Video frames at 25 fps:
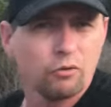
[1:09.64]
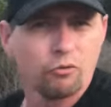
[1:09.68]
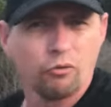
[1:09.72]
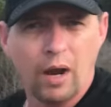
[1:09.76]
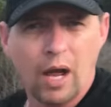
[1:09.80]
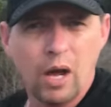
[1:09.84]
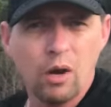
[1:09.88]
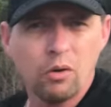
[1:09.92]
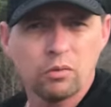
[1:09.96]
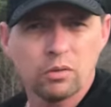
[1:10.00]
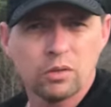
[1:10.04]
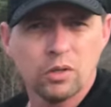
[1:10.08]

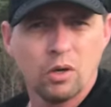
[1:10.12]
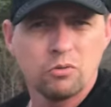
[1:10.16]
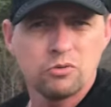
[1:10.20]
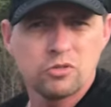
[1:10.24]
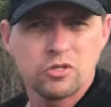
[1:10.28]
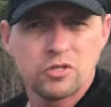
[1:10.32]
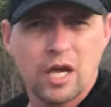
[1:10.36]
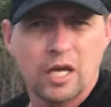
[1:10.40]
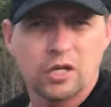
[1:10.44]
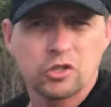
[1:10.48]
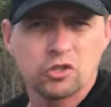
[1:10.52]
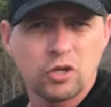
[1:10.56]
route, no
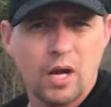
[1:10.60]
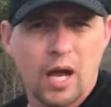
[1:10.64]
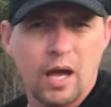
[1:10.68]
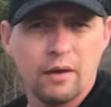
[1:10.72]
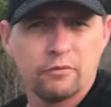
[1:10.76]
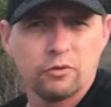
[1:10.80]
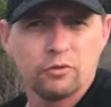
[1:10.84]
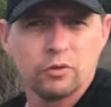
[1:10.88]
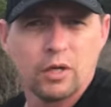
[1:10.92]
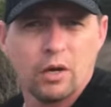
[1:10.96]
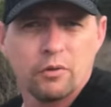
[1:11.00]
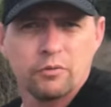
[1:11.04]
set
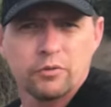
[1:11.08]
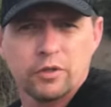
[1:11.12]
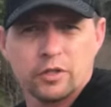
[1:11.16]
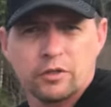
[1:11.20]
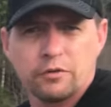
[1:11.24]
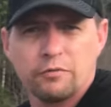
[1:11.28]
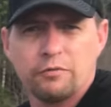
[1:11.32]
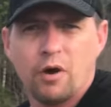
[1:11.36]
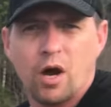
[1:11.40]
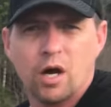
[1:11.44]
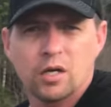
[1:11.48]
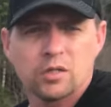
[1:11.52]
travel route that
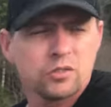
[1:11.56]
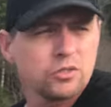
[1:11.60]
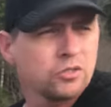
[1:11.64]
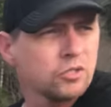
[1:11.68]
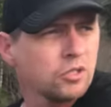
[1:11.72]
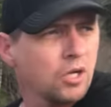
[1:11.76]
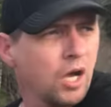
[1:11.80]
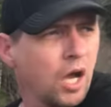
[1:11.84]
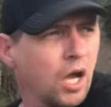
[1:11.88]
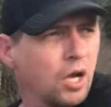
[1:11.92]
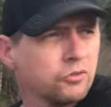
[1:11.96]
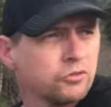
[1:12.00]
the foxes
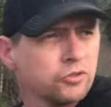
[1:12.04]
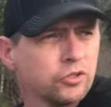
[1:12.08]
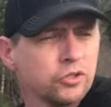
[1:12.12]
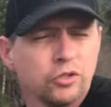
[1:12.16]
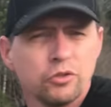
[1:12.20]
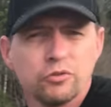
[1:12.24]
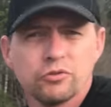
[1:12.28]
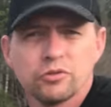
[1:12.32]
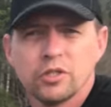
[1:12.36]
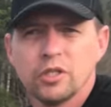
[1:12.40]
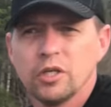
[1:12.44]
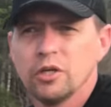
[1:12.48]
and coyotes are
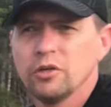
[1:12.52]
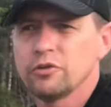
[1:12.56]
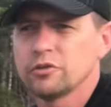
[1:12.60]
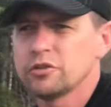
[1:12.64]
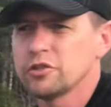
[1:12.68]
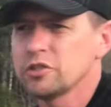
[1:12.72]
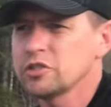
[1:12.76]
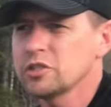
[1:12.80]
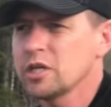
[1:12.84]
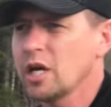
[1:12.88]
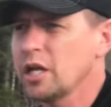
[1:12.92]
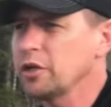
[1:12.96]
using here. They're
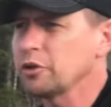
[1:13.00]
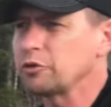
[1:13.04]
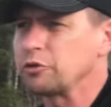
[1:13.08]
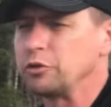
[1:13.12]
just kind of